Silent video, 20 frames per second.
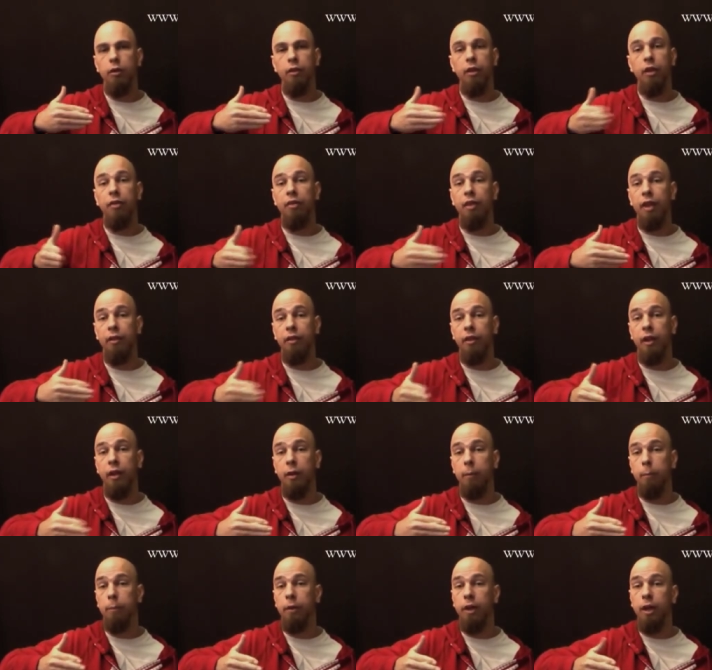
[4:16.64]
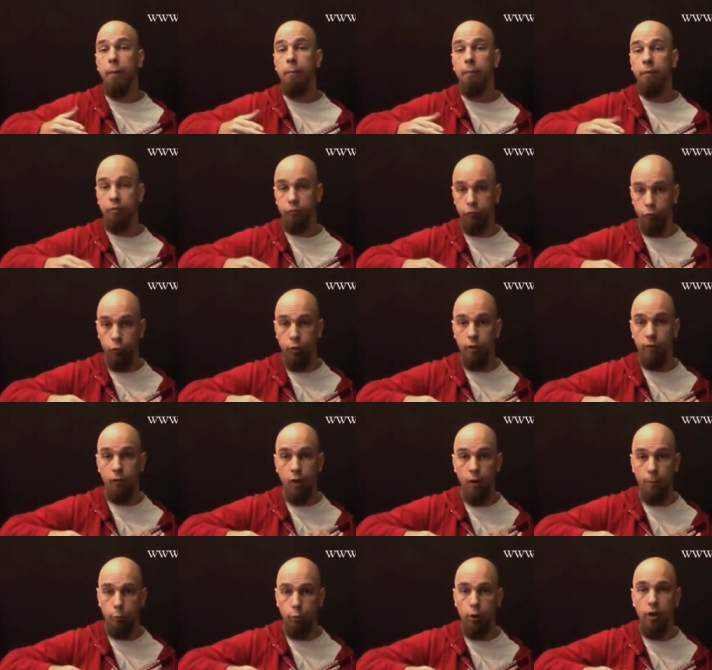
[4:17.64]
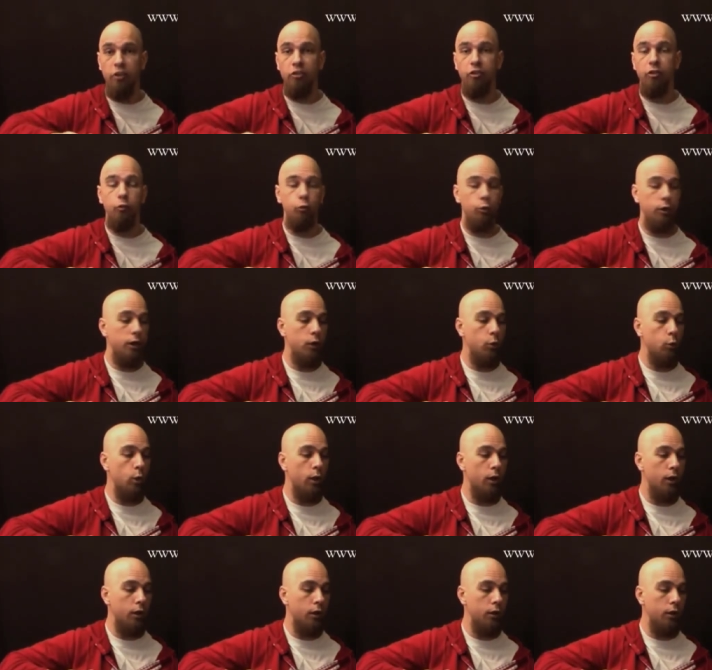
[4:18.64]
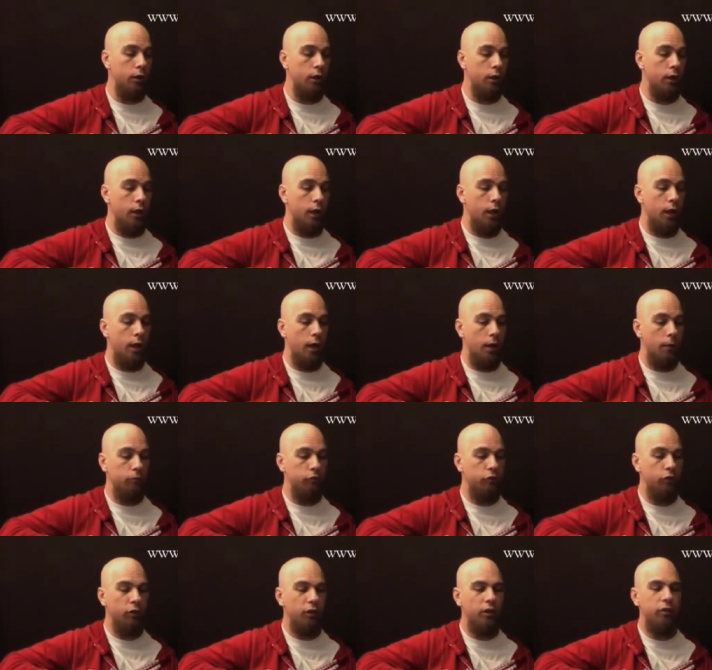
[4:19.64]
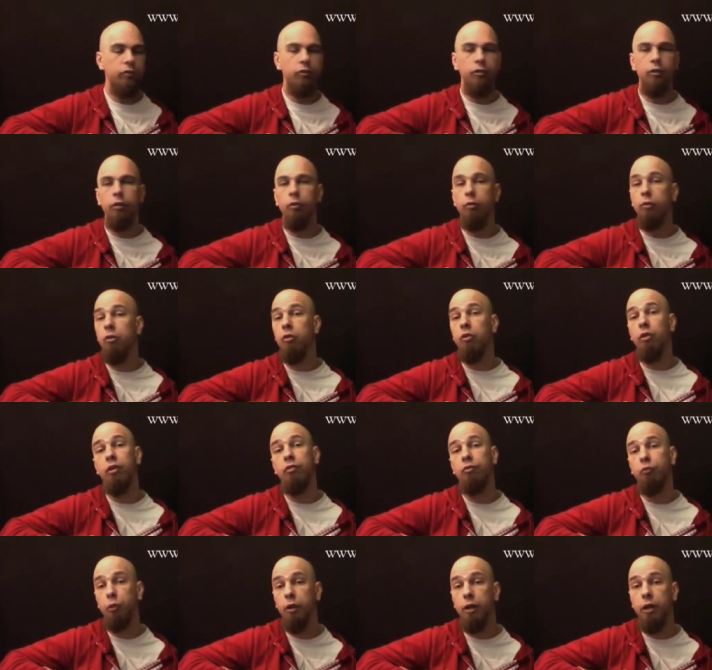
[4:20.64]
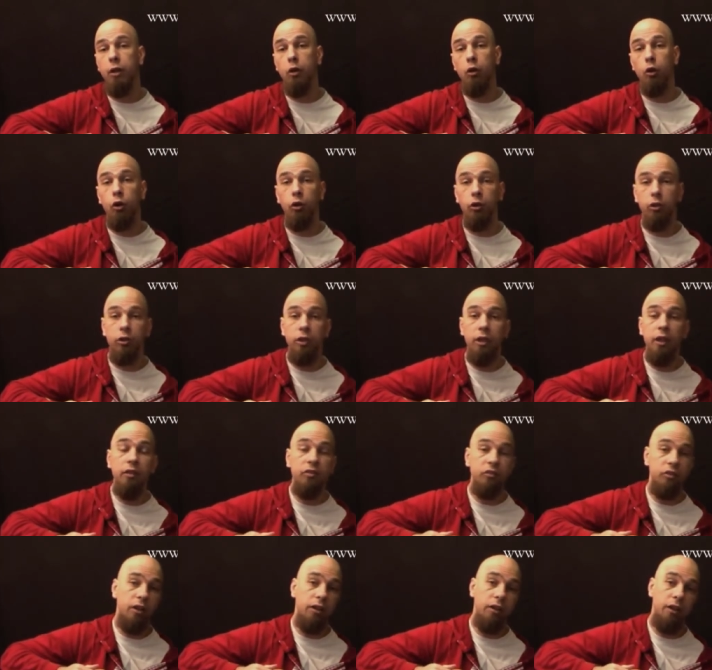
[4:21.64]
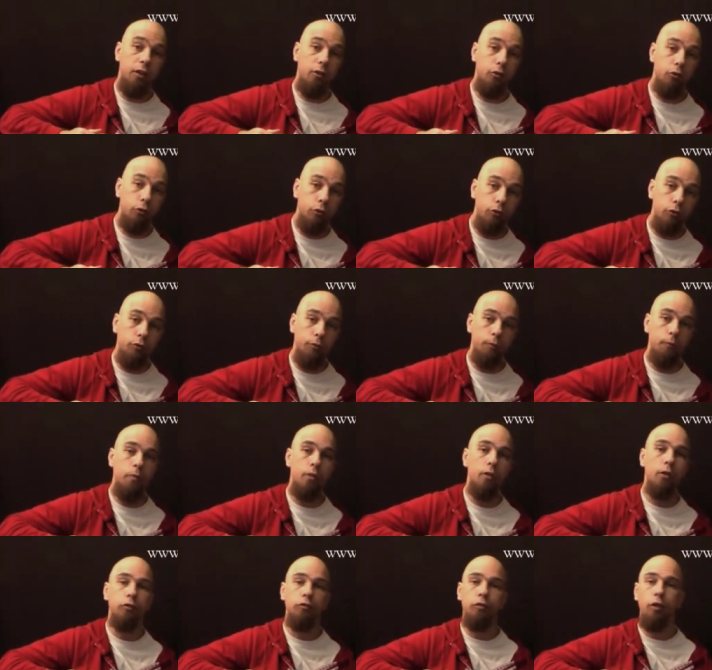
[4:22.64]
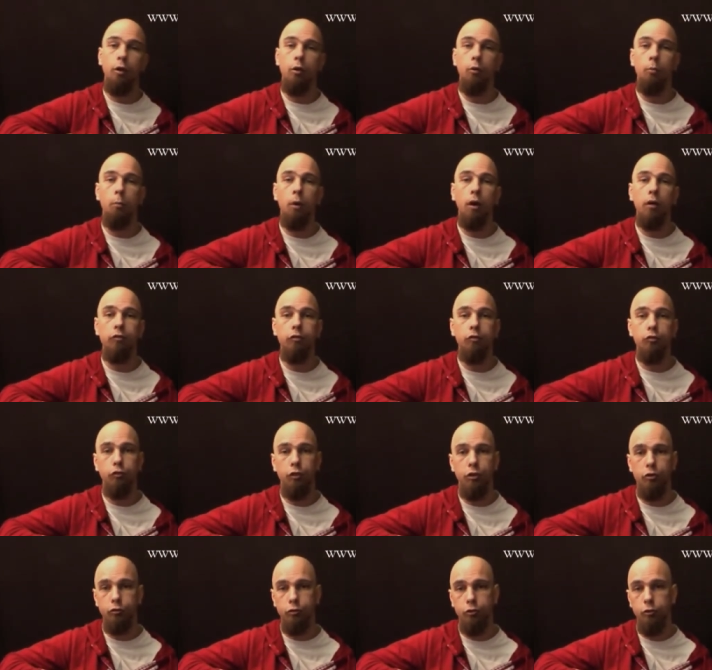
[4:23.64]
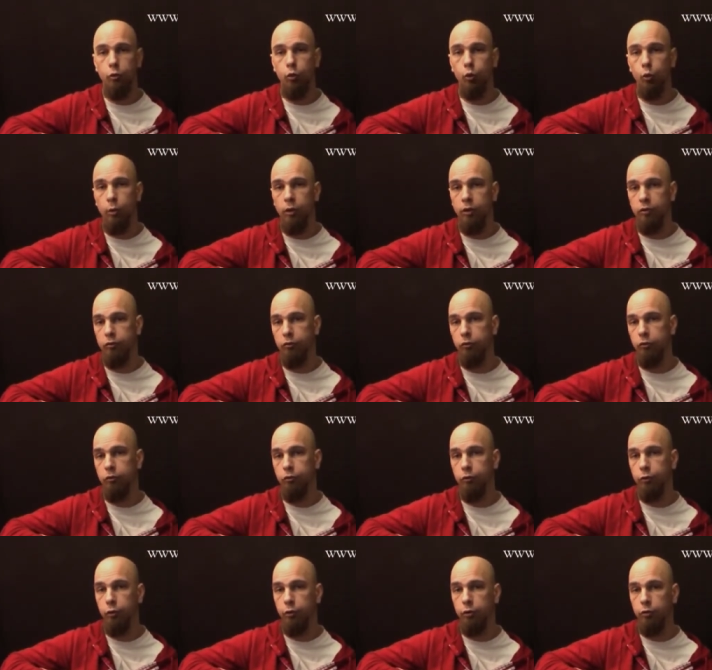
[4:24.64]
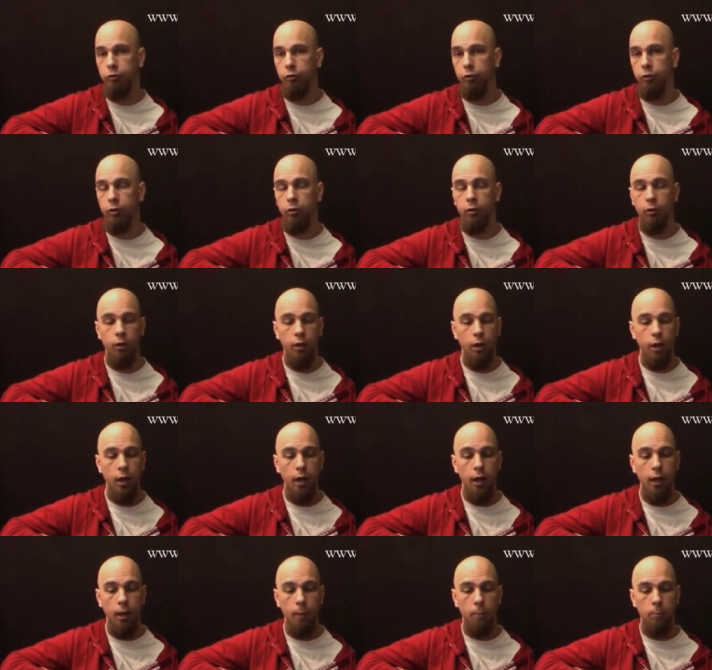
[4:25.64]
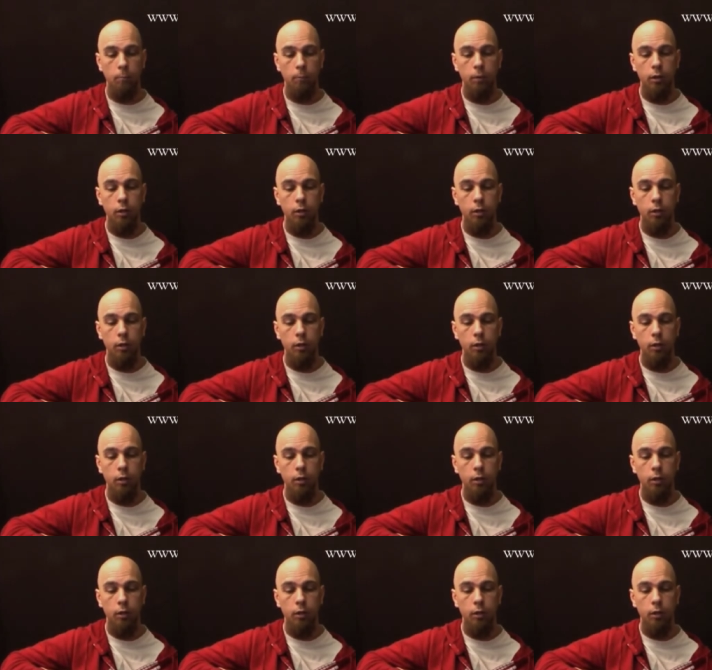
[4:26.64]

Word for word: That, that they can pick up the string vibration really well. Um, so there's there's really a lot of things that they do. So my suggestion always to students are um,